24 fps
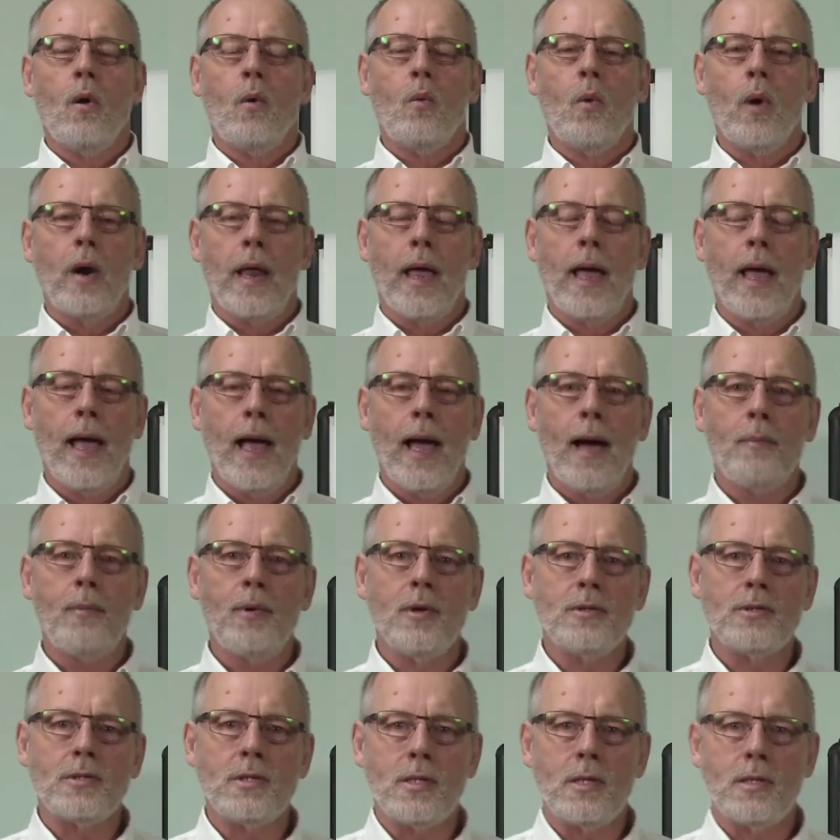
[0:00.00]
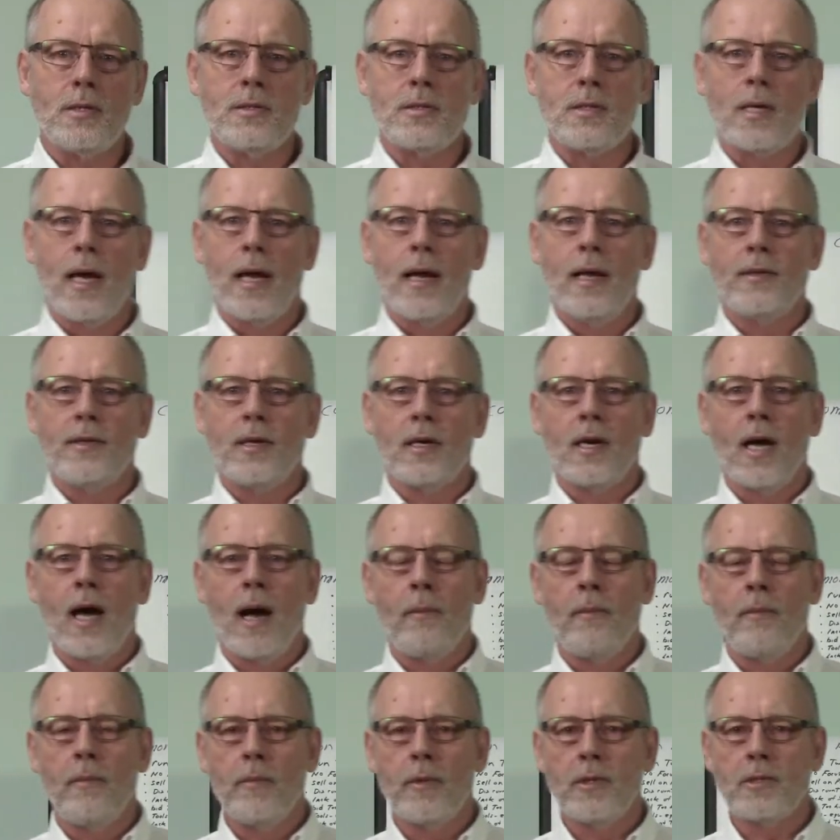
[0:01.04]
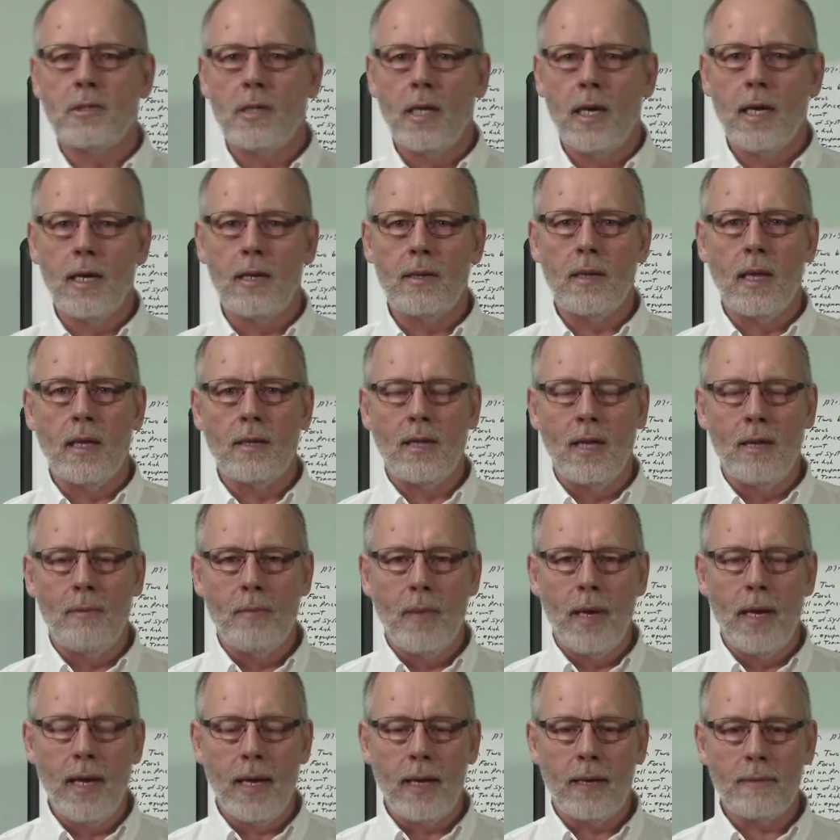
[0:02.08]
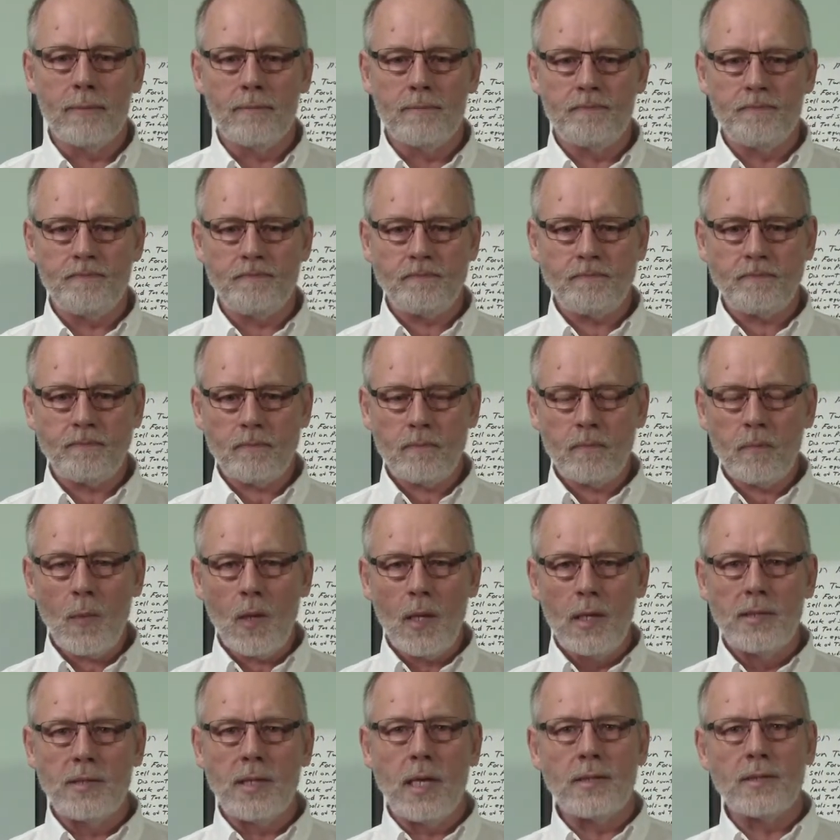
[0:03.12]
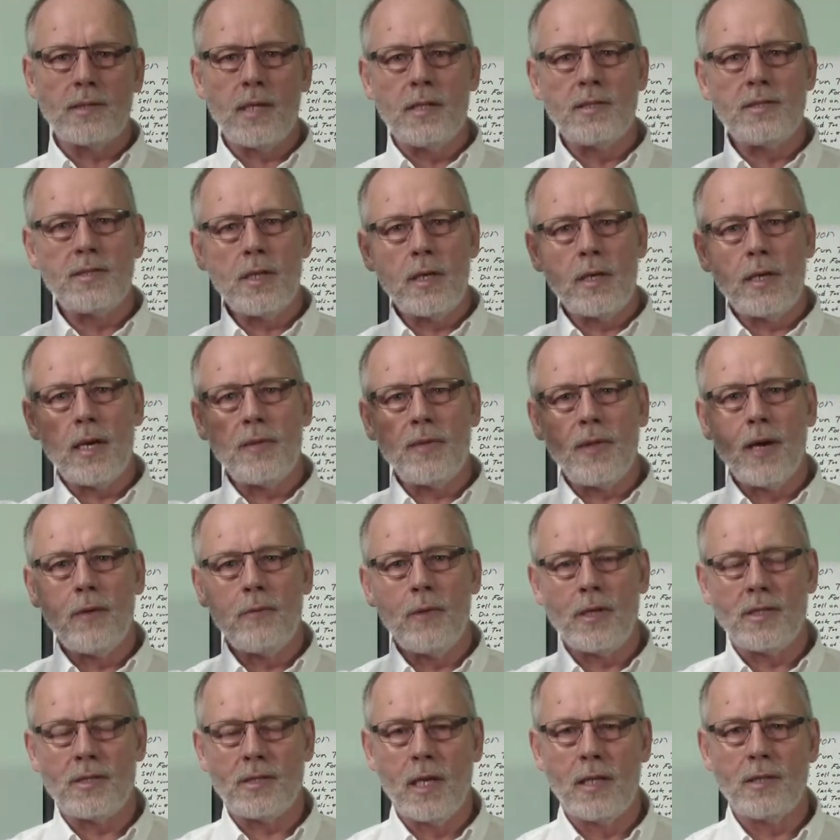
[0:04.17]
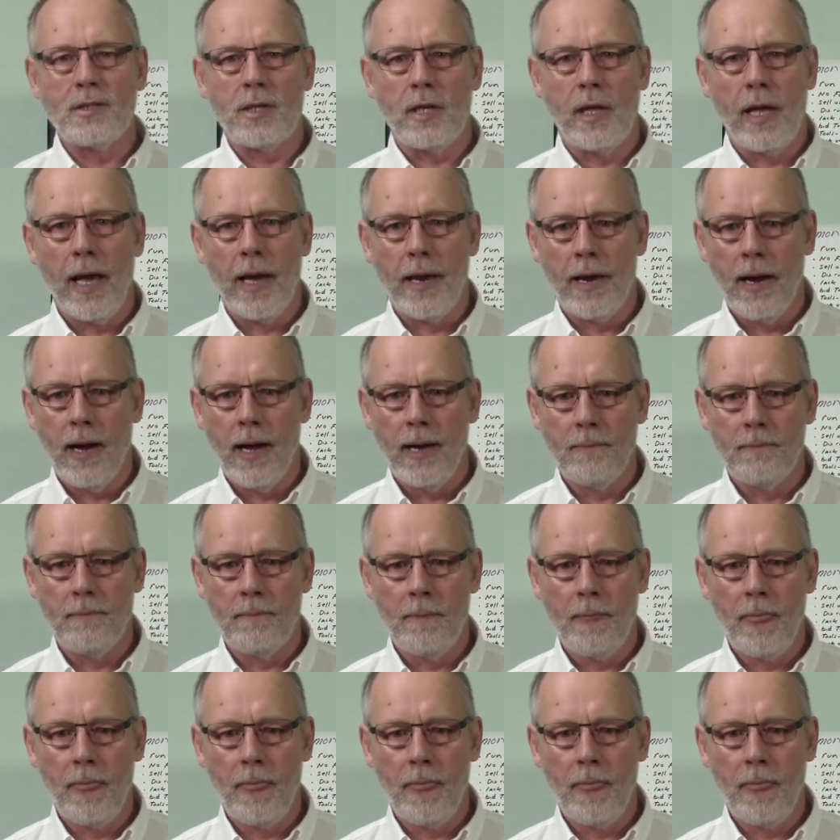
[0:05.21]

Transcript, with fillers: What happens is that the common mistake that they make is that they still got that residential hat on.